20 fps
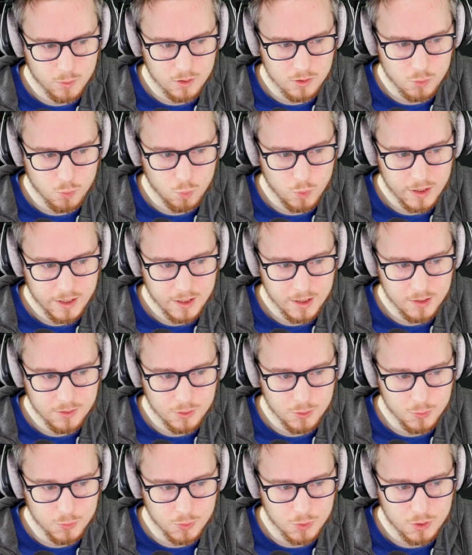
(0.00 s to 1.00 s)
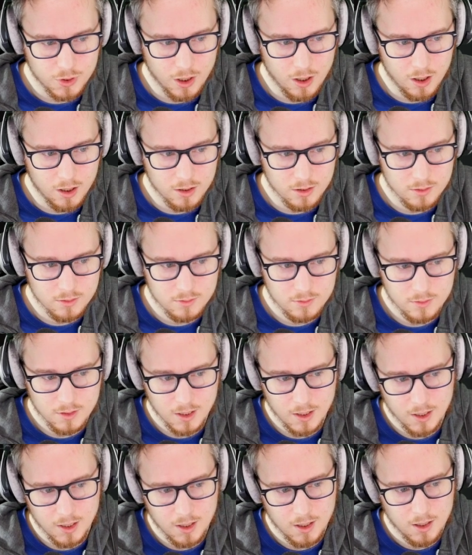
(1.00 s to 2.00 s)
it's way too strong,
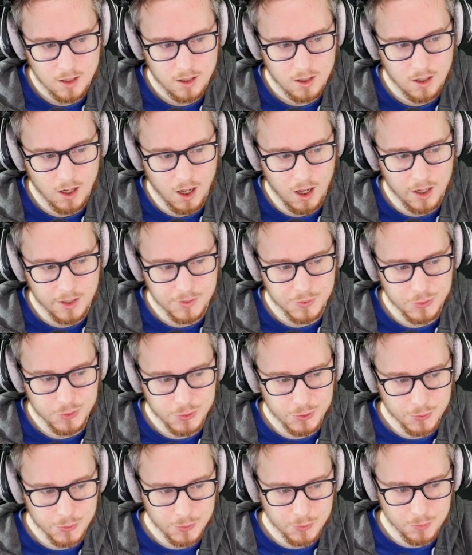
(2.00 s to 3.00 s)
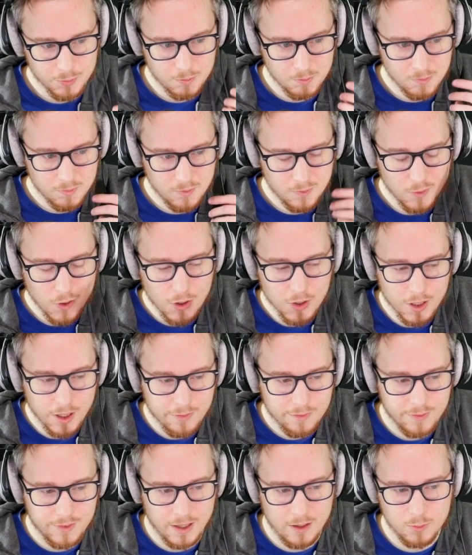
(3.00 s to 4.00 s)
you fall
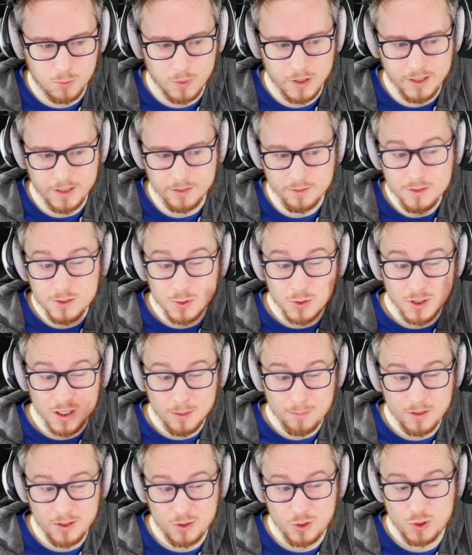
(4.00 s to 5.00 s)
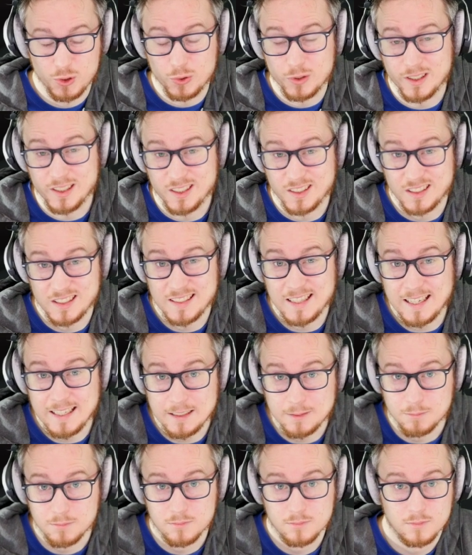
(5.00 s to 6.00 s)
off that wave. You stop enjoying the
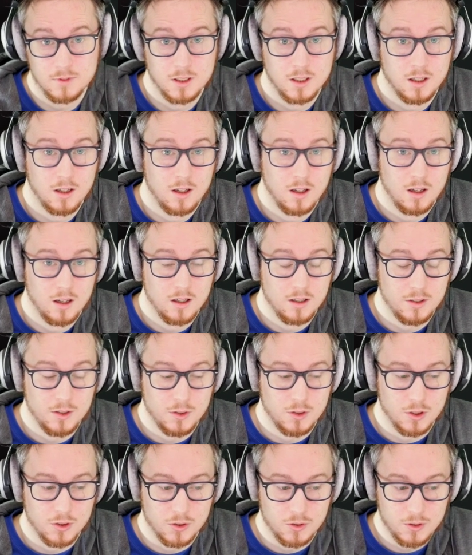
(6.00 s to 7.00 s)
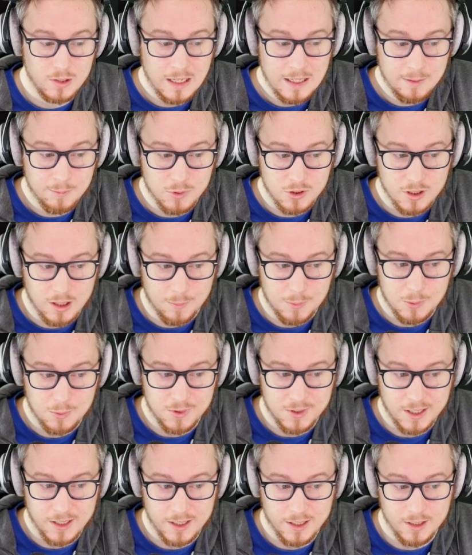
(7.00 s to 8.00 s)
game. The game stops
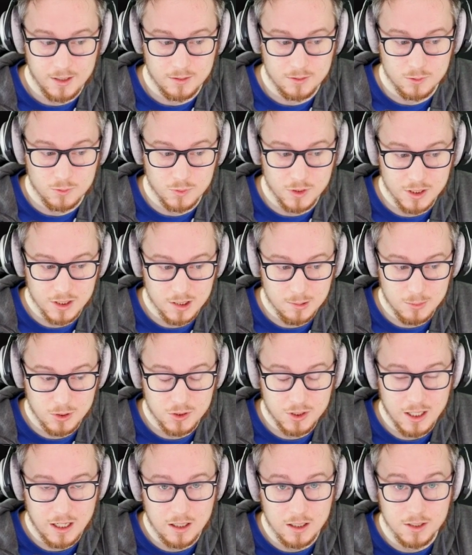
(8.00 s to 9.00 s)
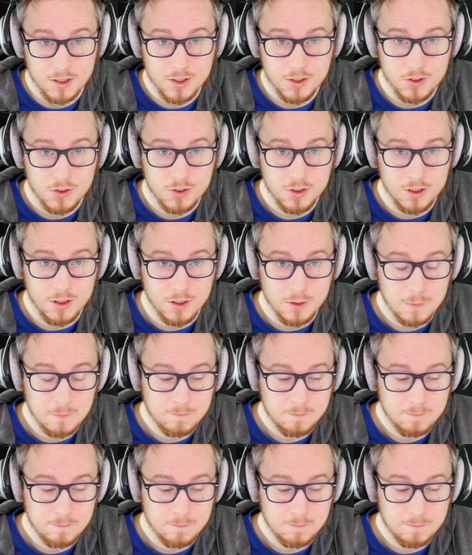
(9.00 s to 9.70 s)
presenting reasonable challenges to you.